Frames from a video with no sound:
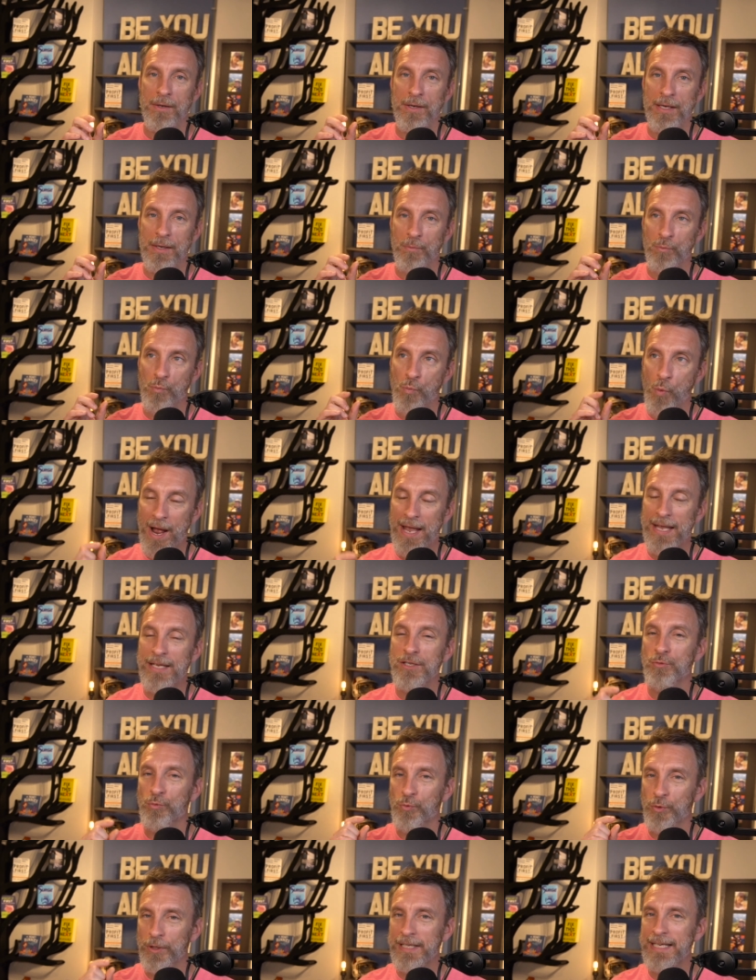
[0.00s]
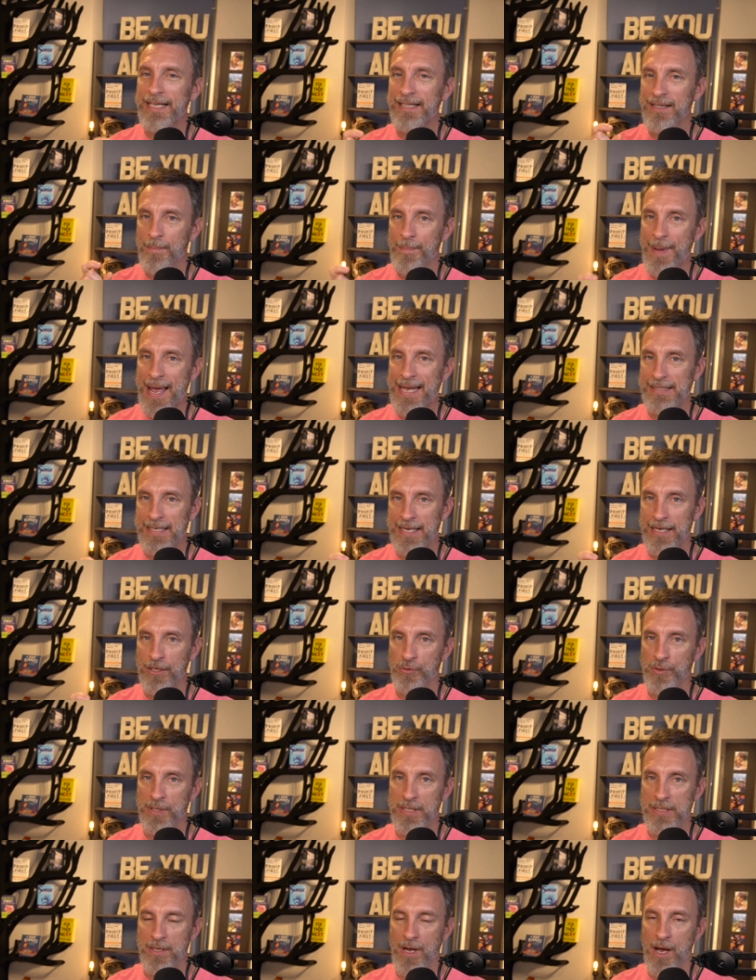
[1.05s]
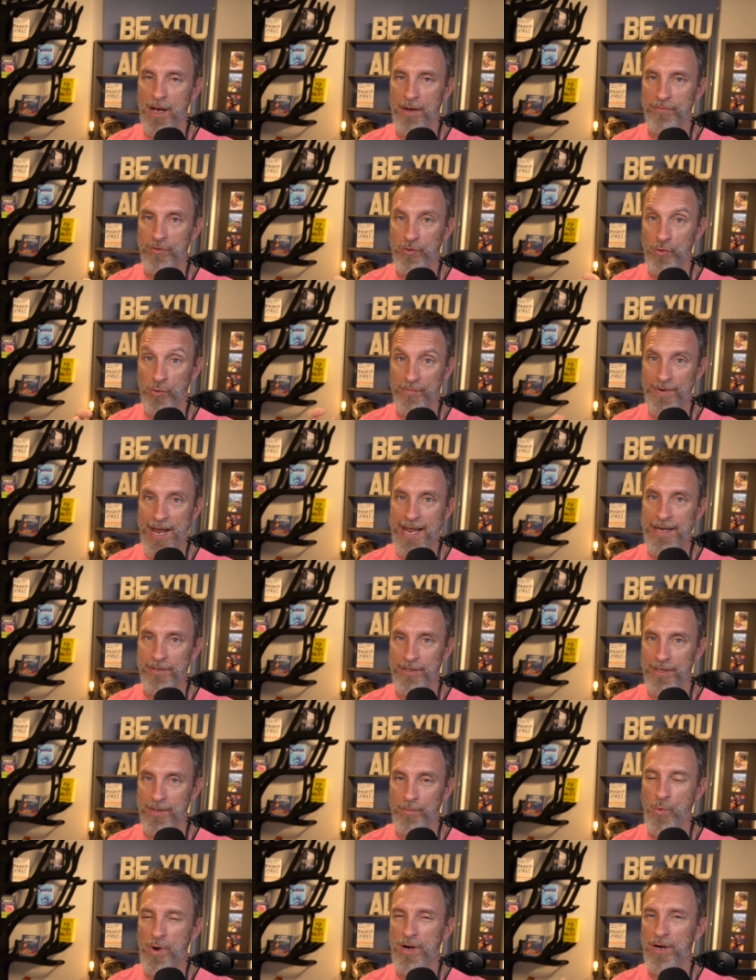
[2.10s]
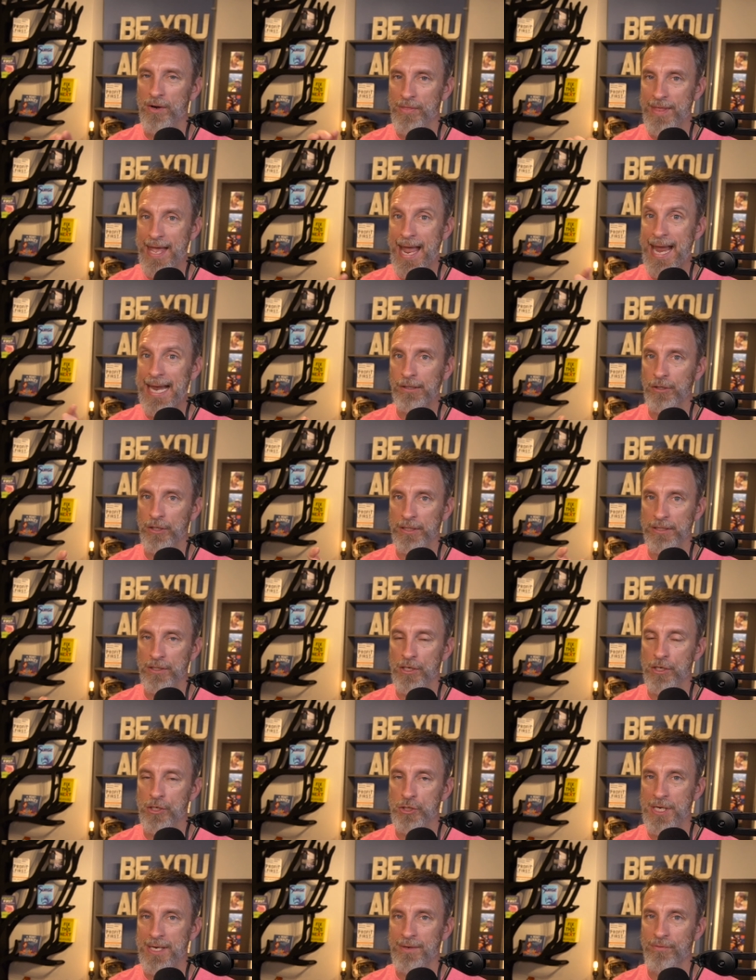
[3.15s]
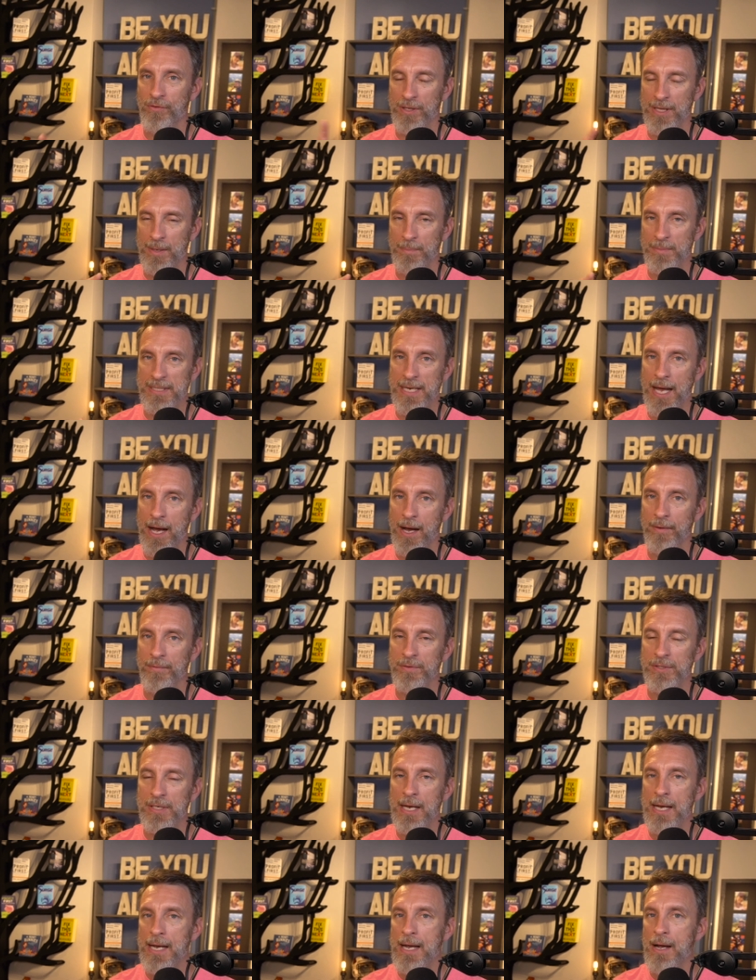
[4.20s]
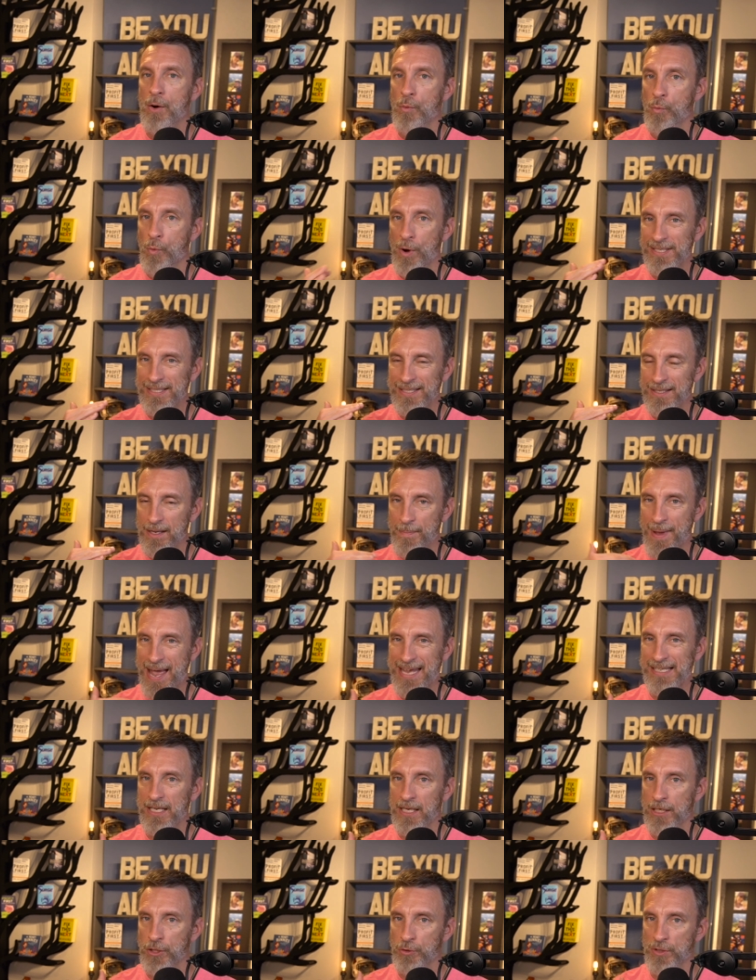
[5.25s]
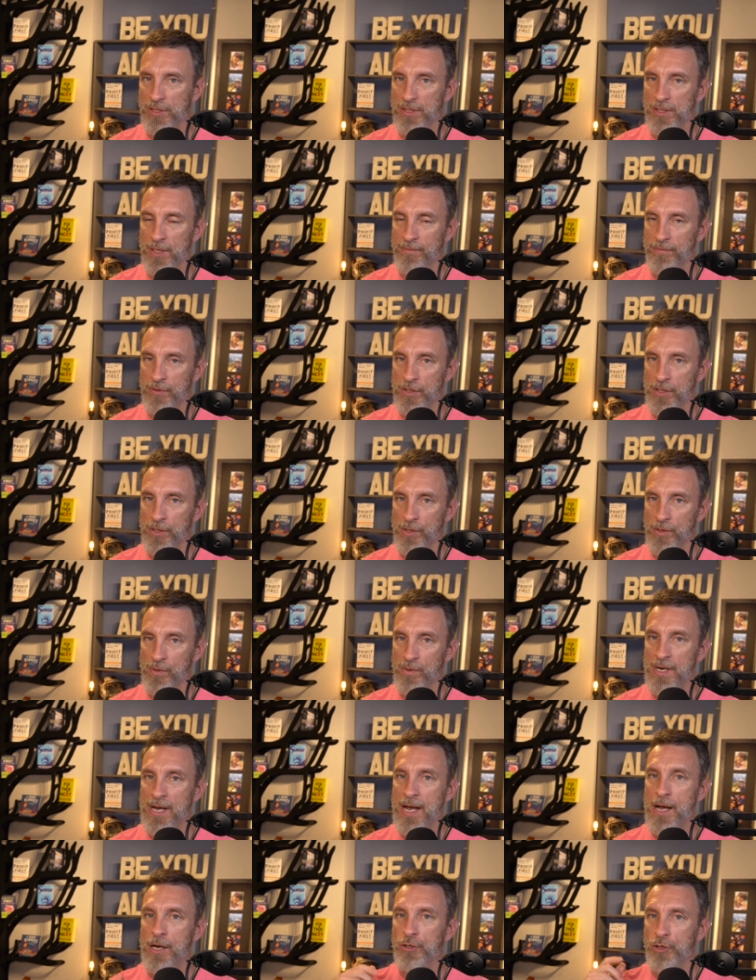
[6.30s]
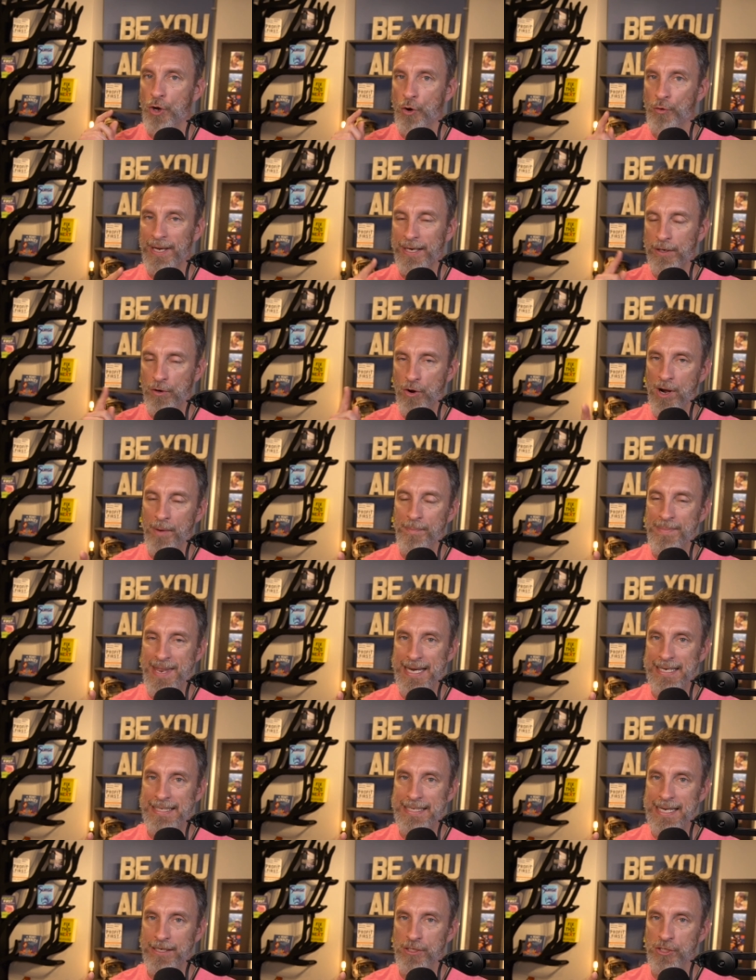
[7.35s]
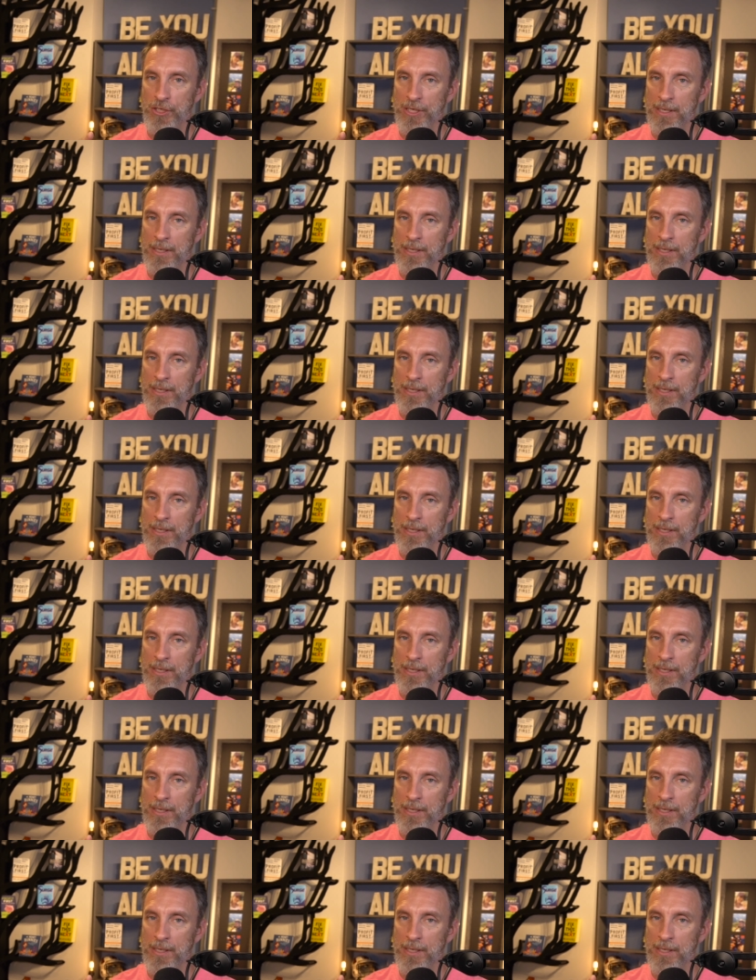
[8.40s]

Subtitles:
What is really in the best interest of your vendor? What are they looking to achieve for themselves? What's in the best interest of you? Don't get caught up in that addiction.